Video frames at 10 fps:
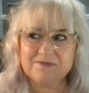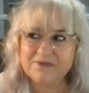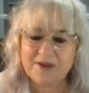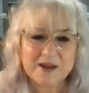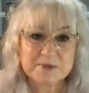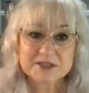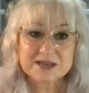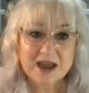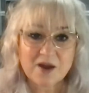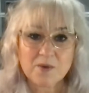famous
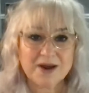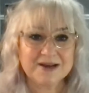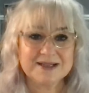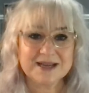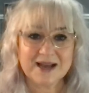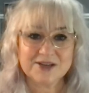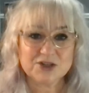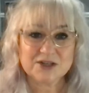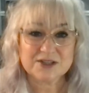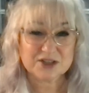now, and
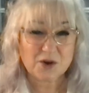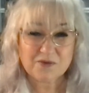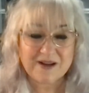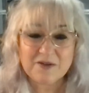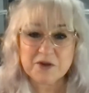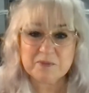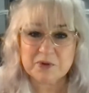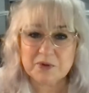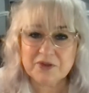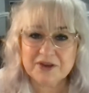actually so
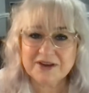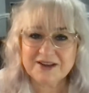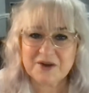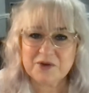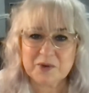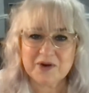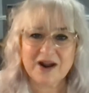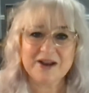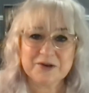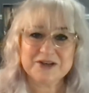valuable that, you know, you or
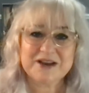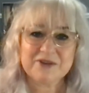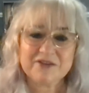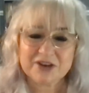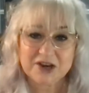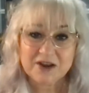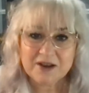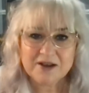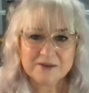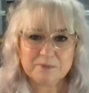I could never even
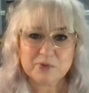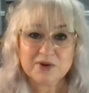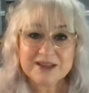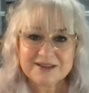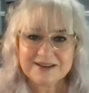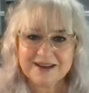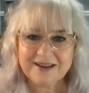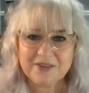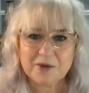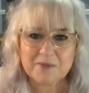breathe
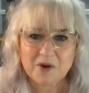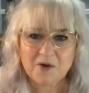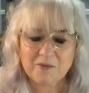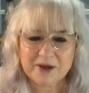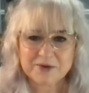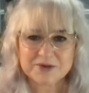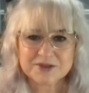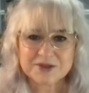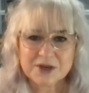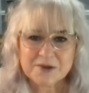near them almost.